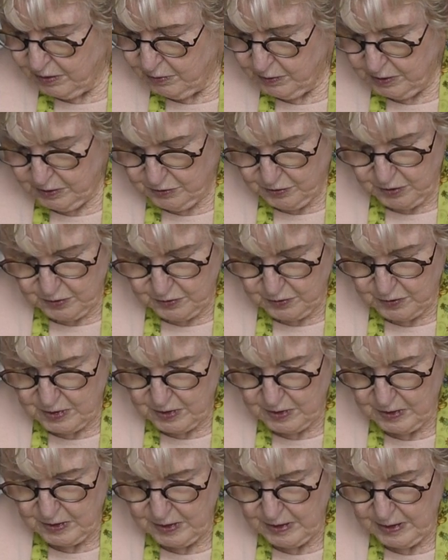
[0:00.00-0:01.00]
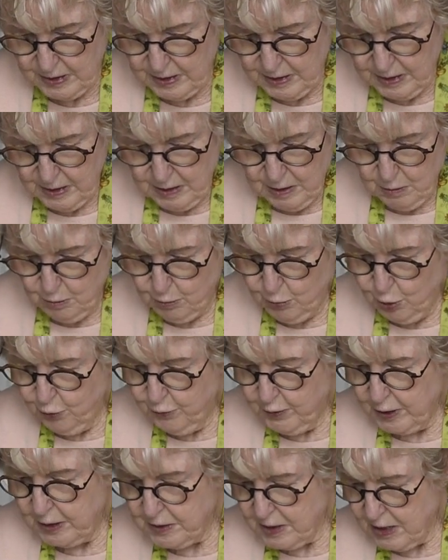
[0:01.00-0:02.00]
and we'll just
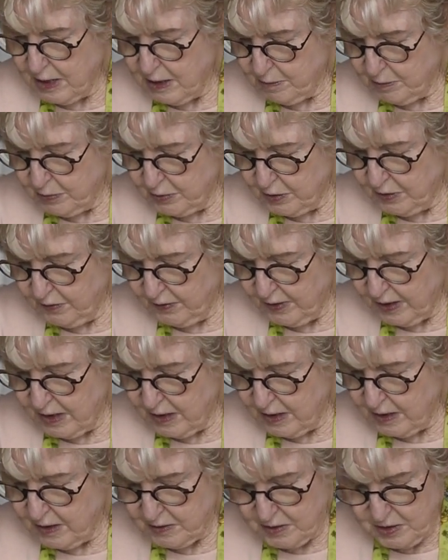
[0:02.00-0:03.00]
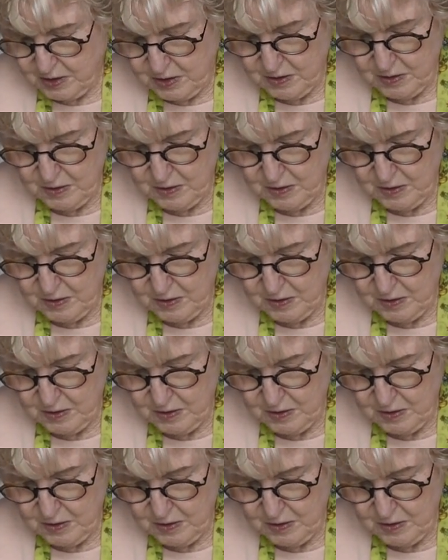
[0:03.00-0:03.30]
move it up to that.